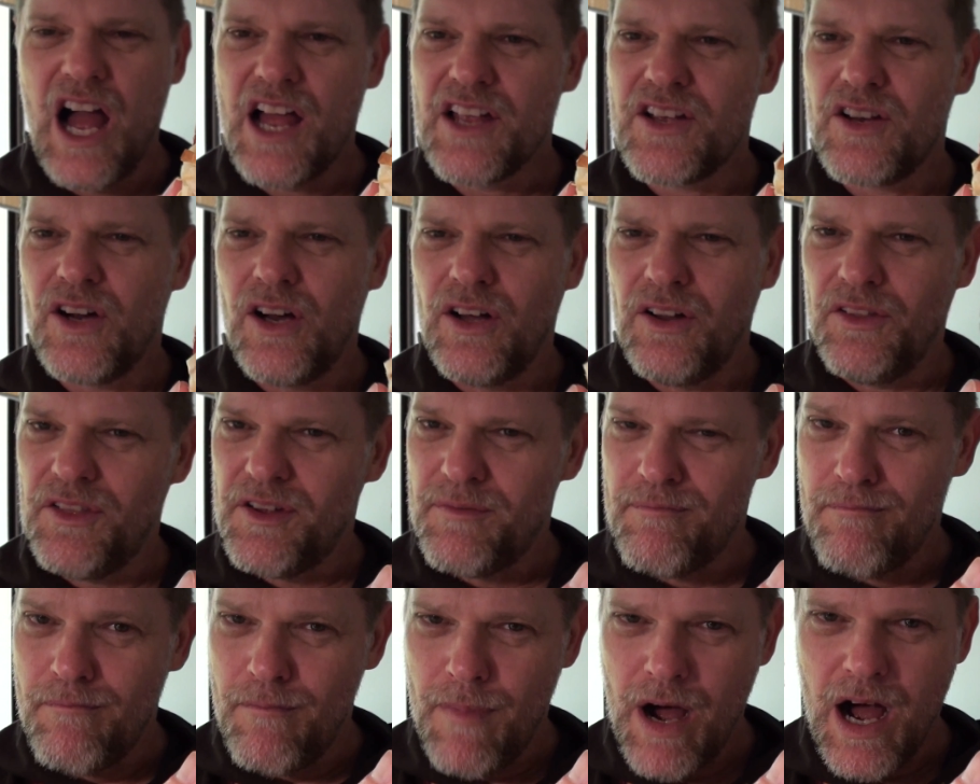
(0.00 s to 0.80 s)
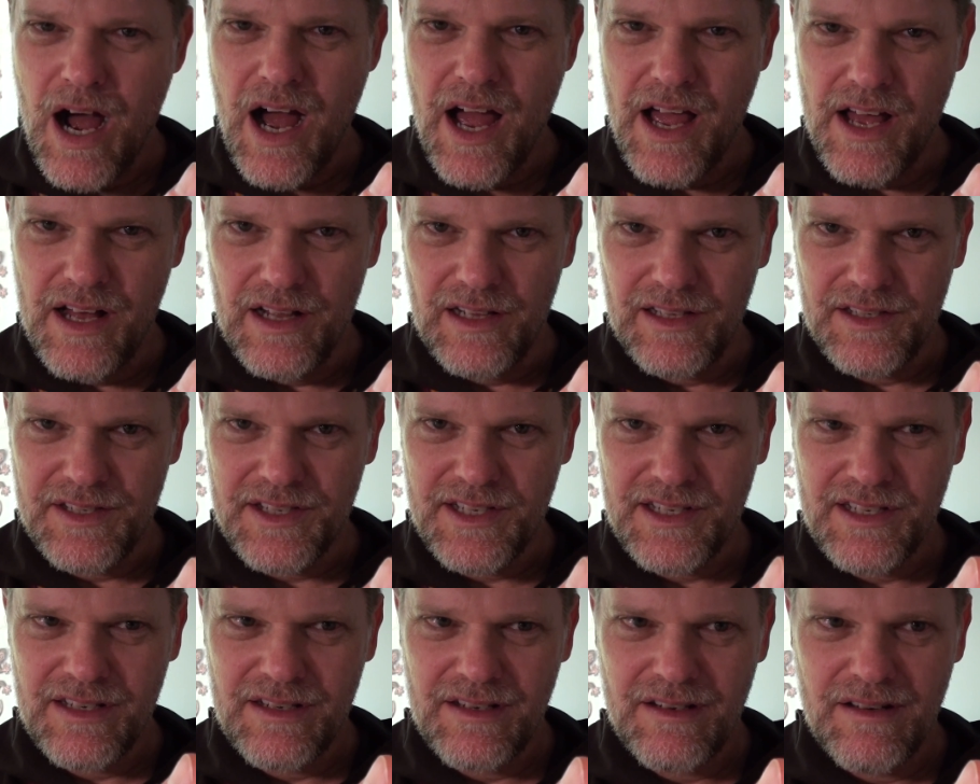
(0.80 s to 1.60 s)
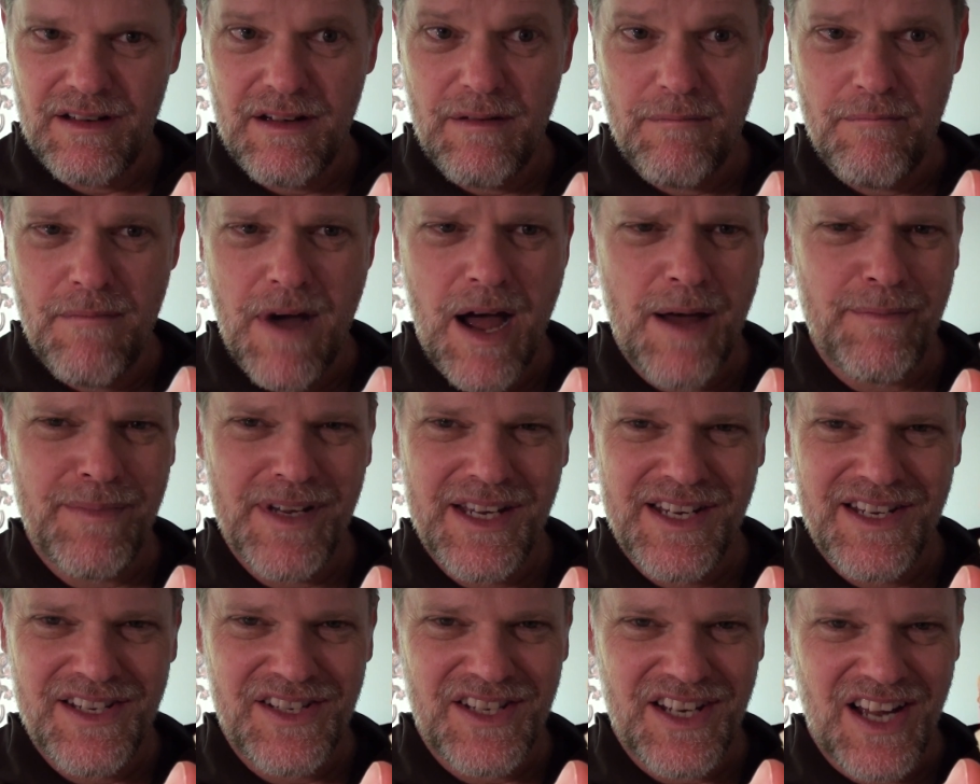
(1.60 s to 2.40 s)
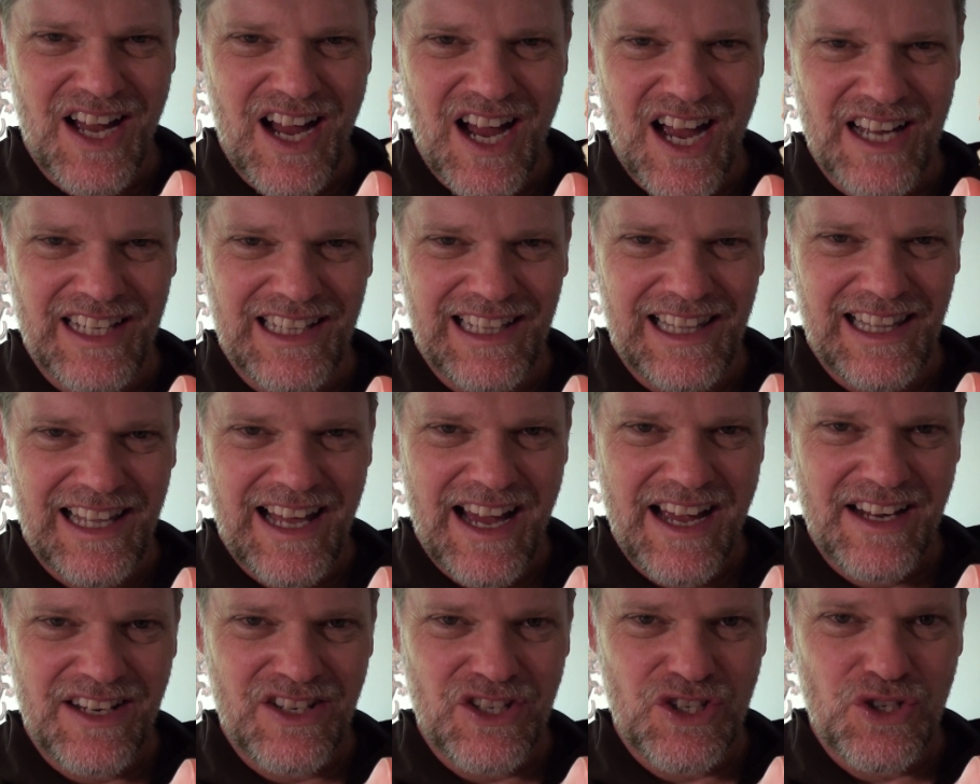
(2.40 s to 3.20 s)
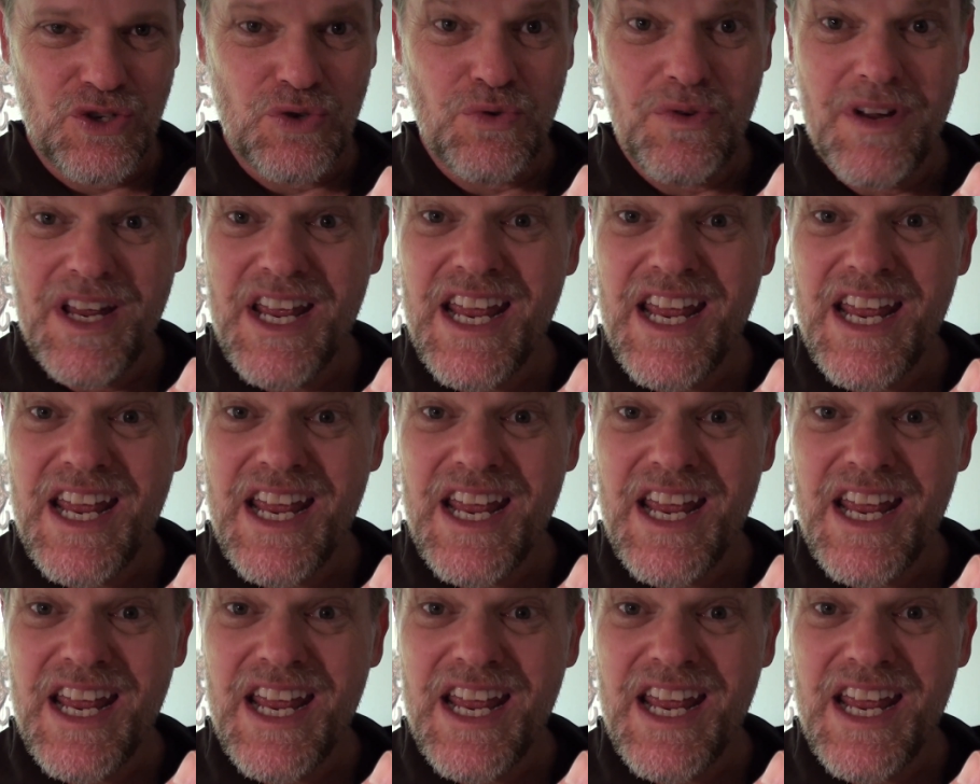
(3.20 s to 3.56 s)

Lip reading: I call them miles. Mummies I'd like to